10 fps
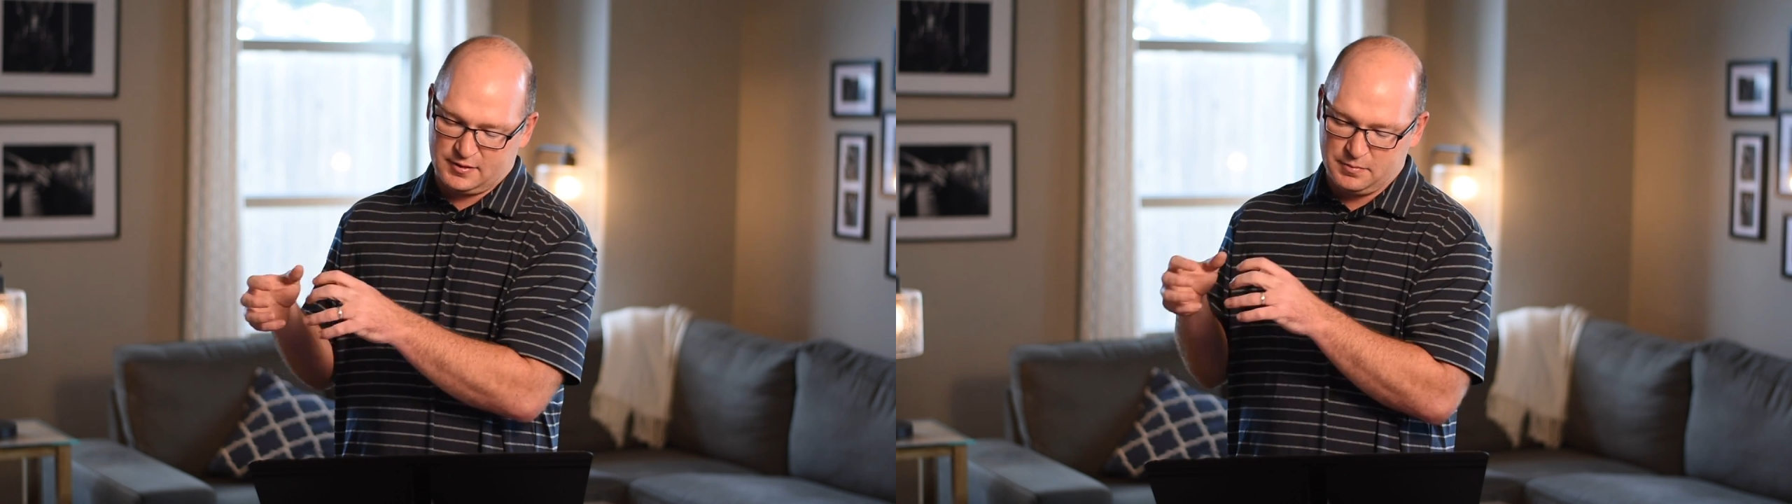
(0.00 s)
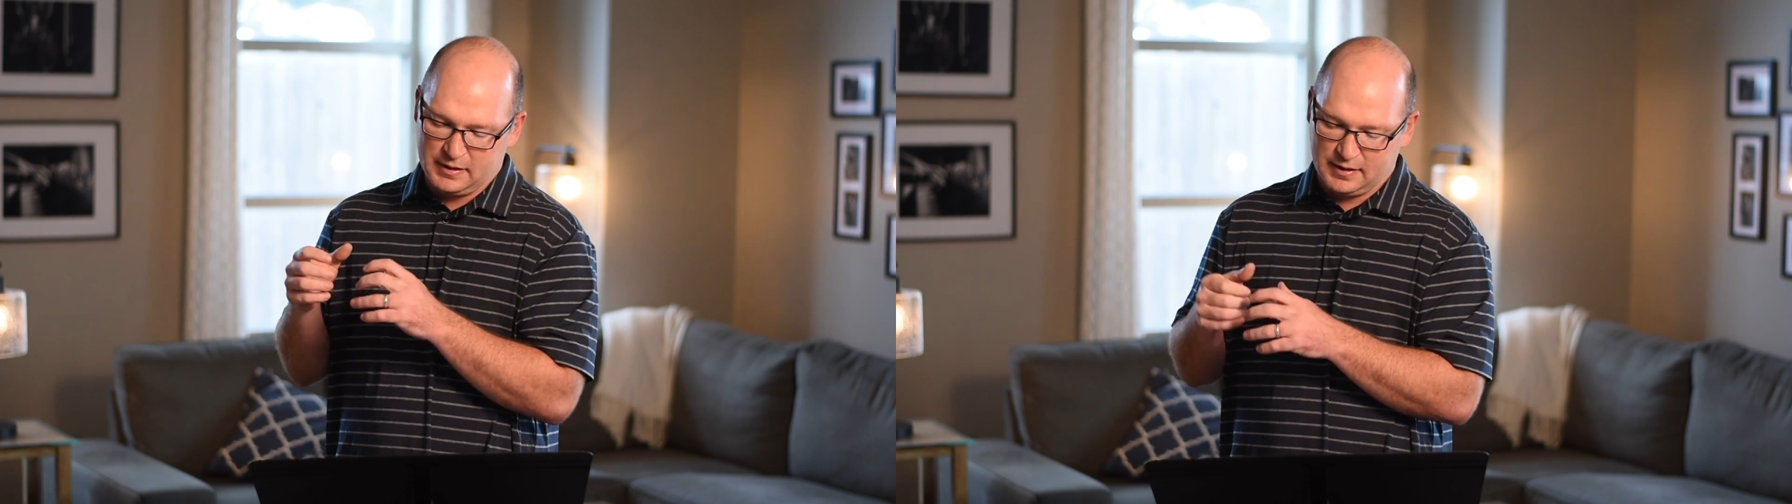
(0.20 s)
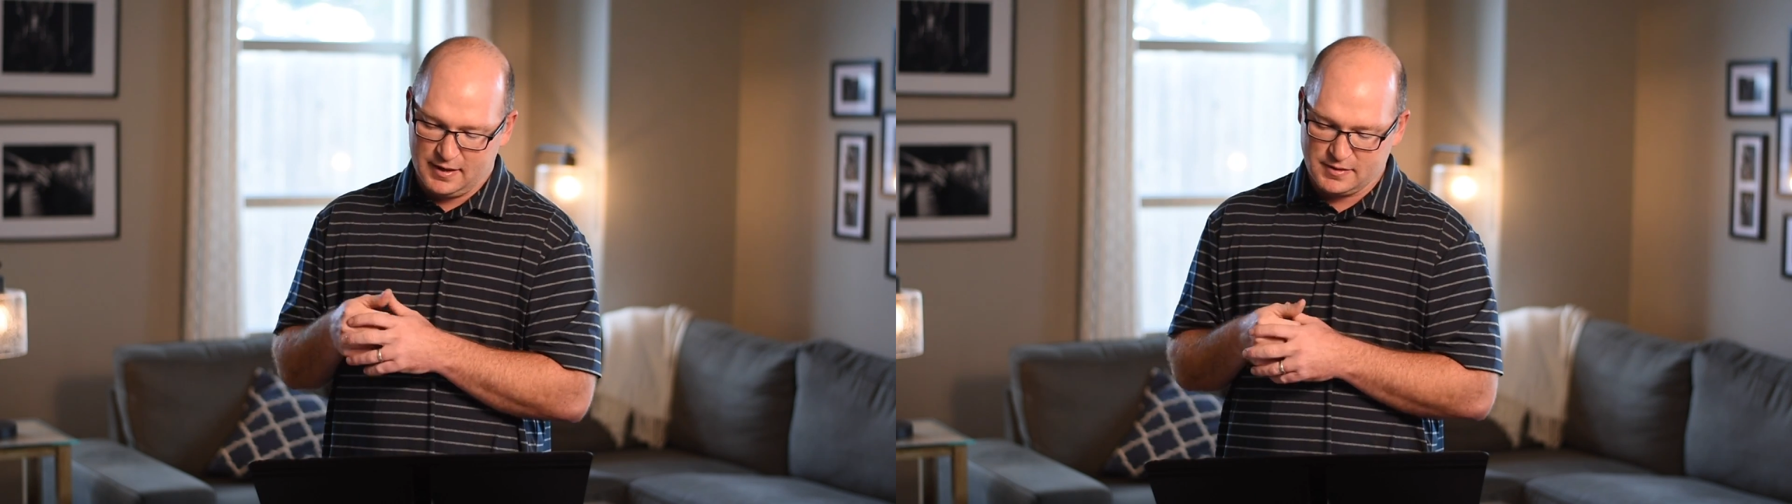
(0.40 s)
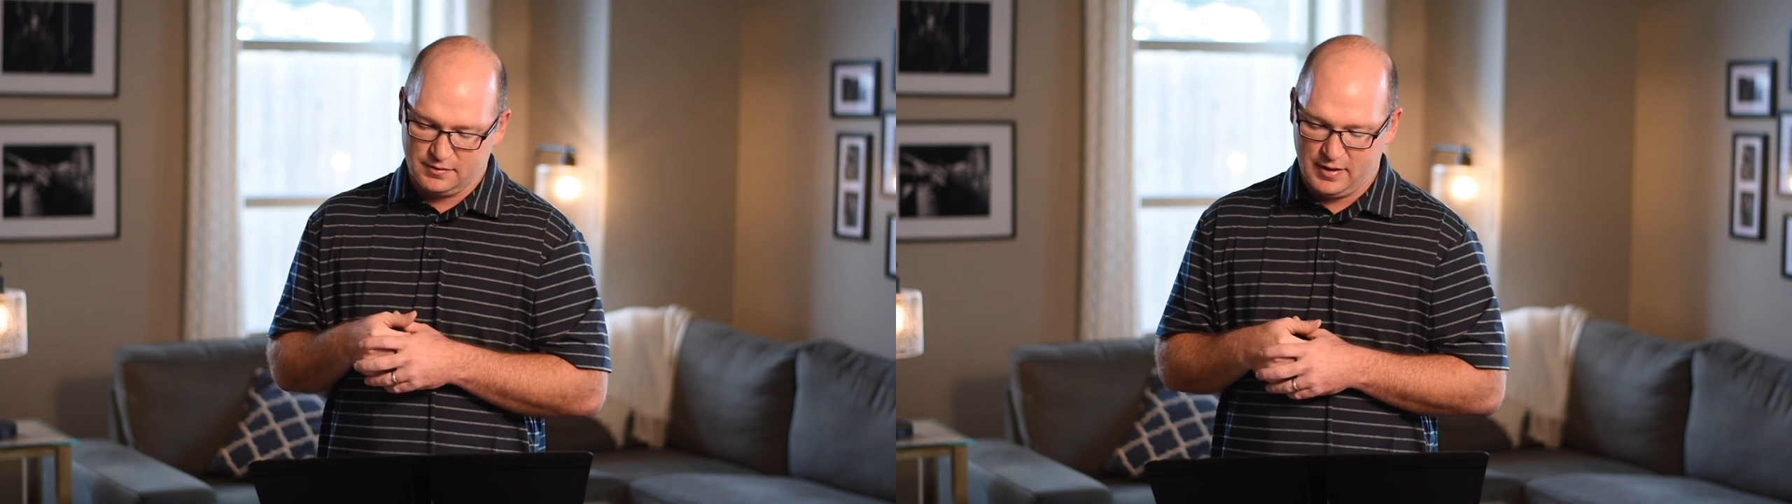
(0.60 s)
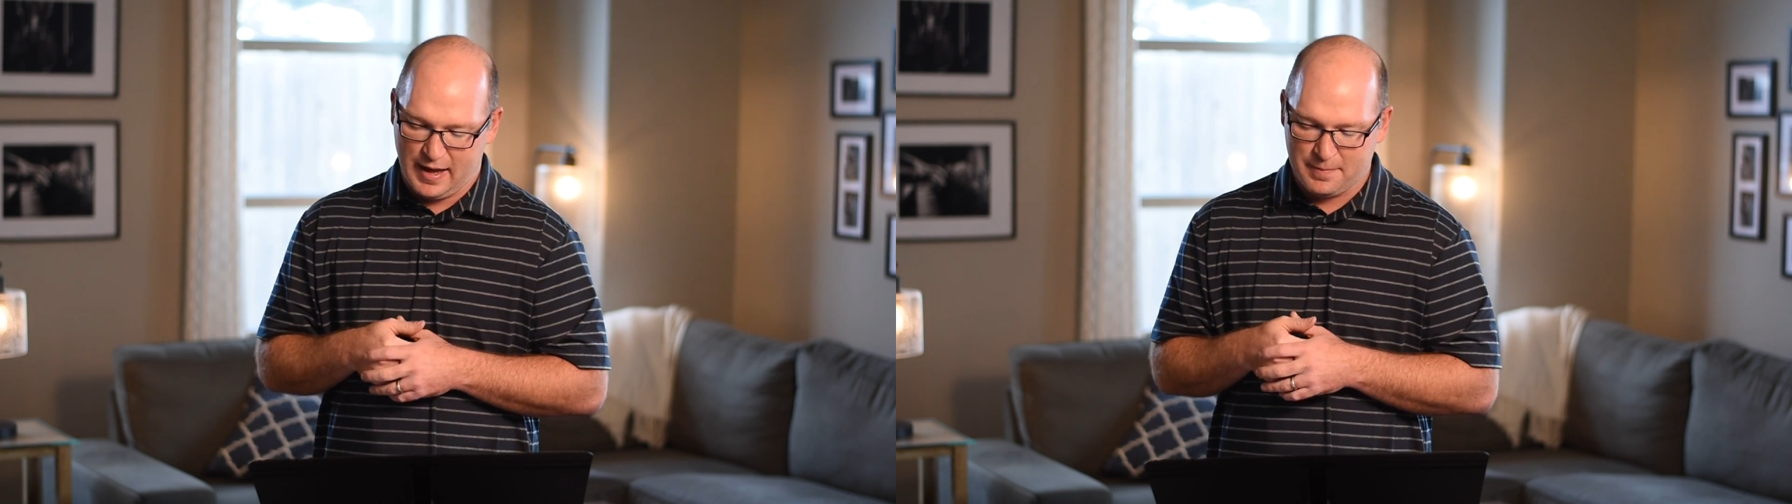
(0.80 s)
and because
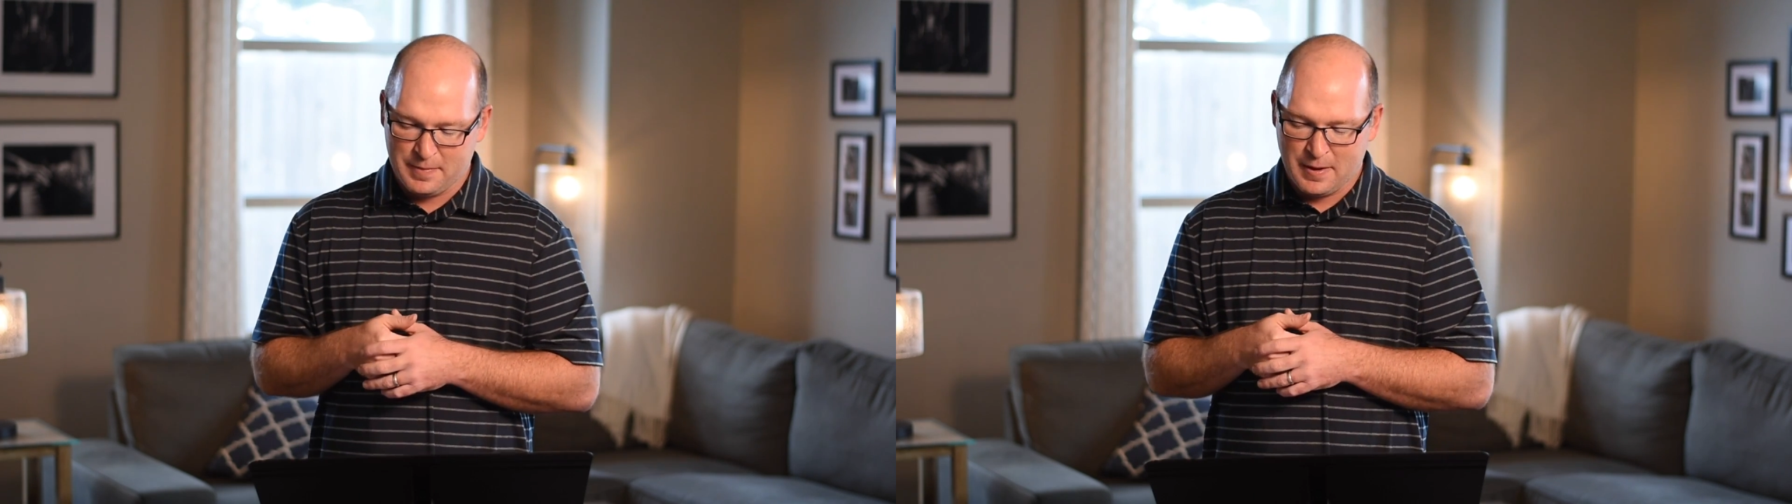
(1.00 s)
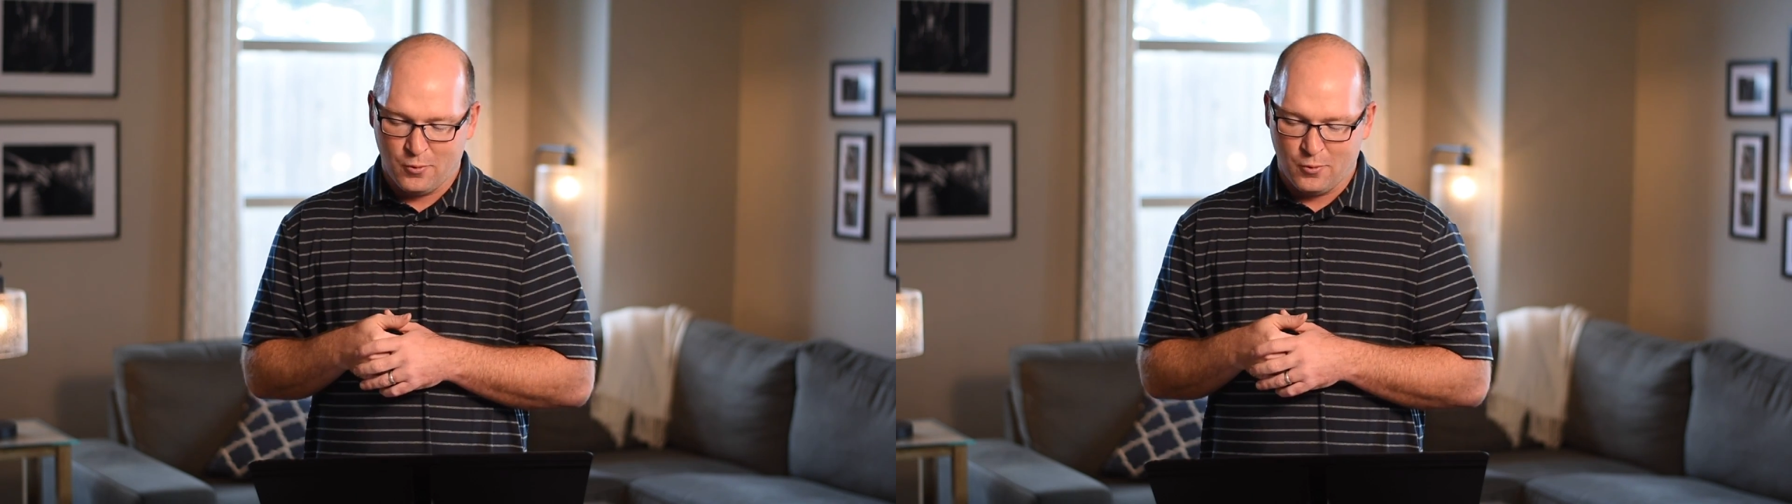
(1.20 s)
of that,